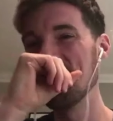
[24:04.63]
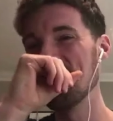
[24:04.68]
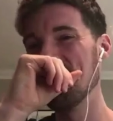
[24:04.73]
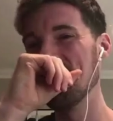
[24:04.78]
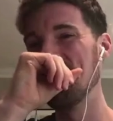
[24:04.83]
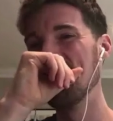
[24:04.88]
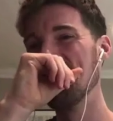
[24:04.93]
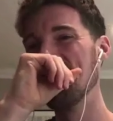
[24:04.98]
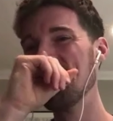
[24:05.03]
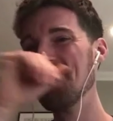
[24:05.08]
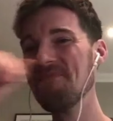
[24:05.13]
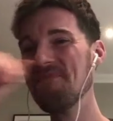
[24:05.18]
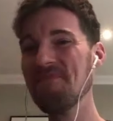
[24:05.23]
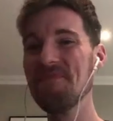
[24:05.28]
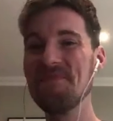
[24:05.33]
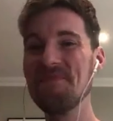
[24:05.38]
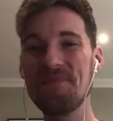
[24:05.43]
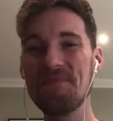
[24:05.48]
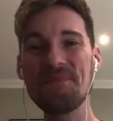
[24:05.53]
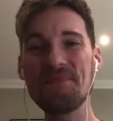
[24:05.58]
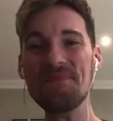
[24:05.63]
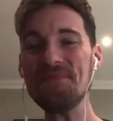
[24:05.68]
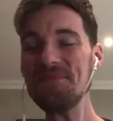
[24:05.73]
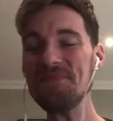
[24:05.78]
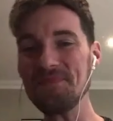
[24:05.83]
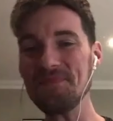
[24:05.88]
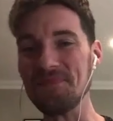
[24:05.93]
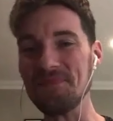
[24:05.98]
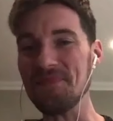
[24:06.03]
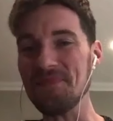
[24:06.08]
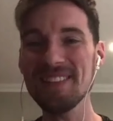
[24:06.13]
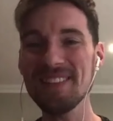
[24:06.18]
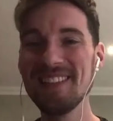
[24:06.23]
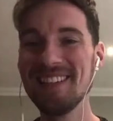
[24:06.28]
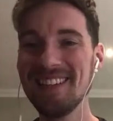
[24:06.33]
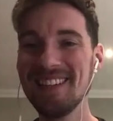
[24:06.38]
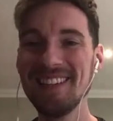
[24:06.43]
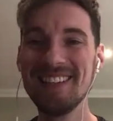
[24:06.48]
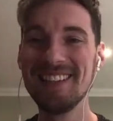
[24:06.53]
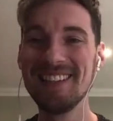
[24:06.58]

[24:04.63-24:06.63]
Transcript: bro, you're going to get